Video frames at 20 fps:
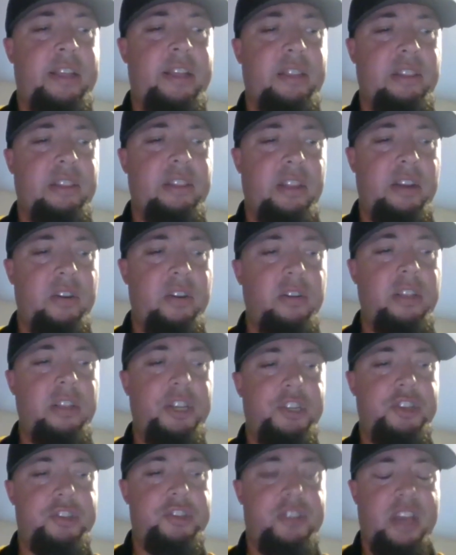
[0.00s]
and
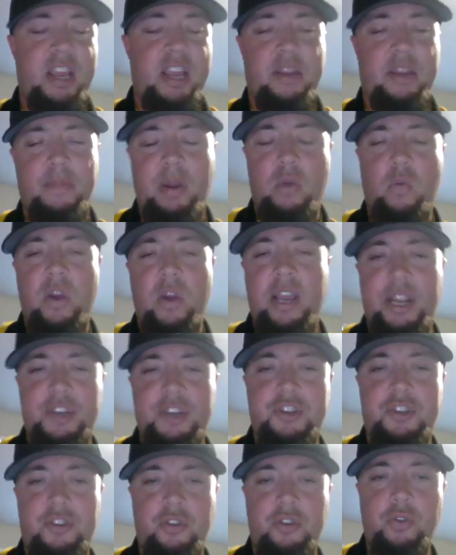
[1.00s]
literally just take my
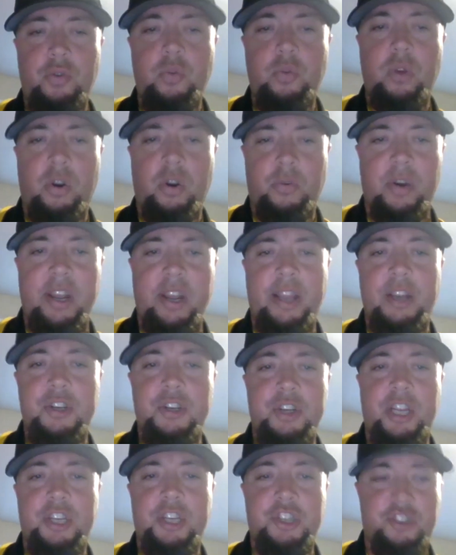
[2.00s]
wedge to a
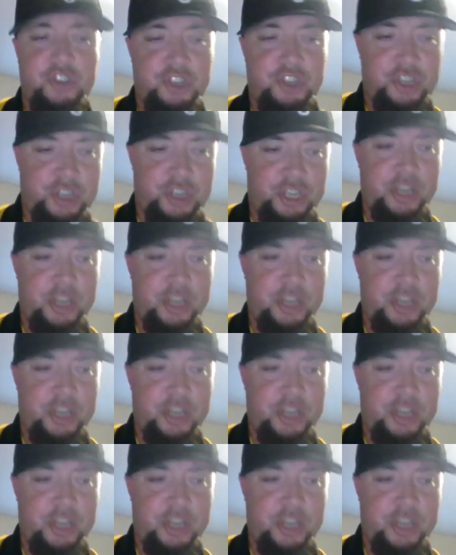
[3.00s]
range and just